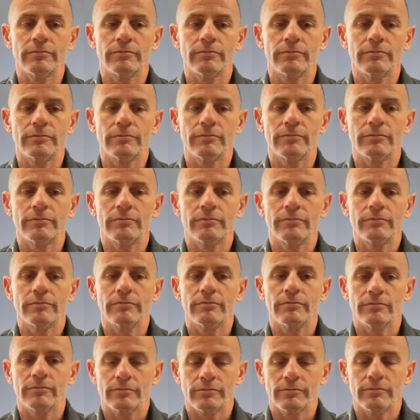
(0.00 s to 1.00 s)

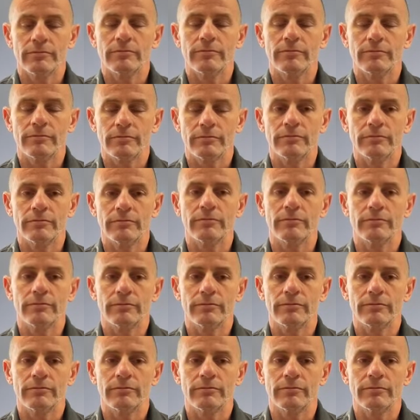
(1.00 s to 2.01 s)

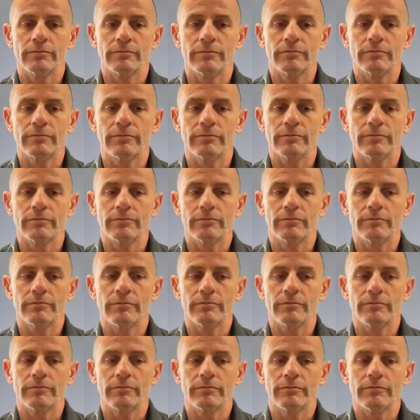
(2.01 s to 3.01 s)

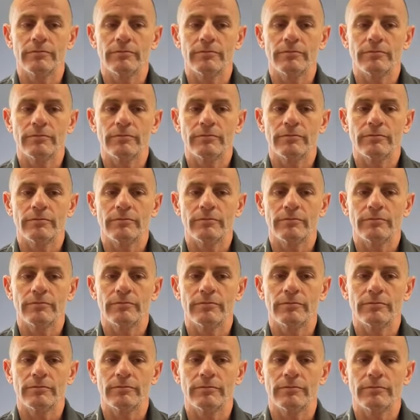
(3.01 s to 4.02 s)

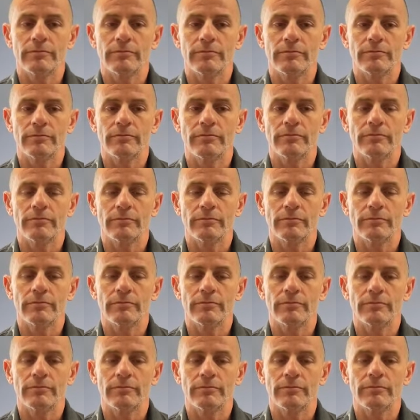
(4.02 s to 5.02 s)

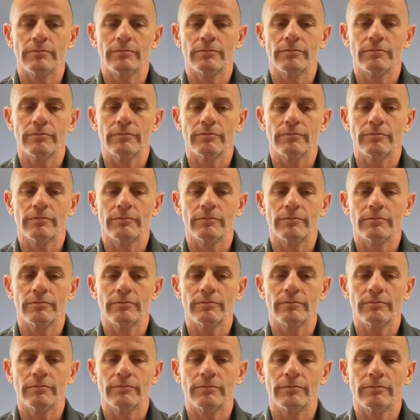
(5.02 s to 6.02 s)

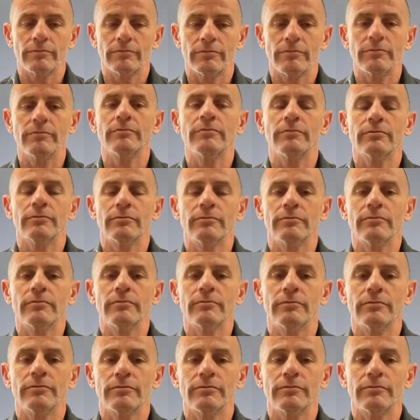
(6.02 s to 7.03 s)

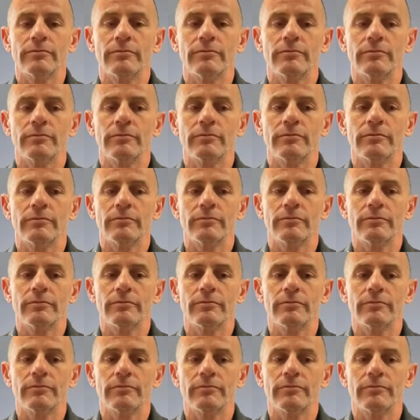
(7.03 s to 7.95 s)
This person isn't speaking.